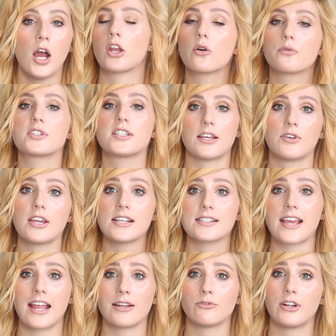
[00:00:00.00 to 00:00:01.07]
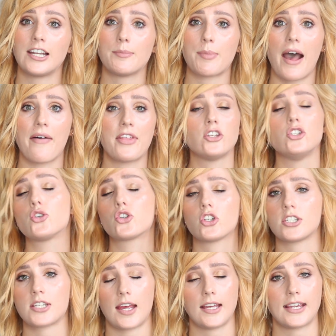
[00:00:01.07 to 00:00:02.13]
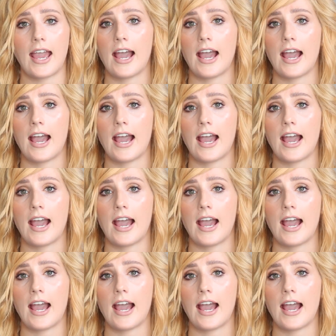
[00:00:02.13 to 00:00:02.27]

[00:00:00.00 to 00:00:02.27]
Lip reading: And obviously if it is getting really bad, then you should take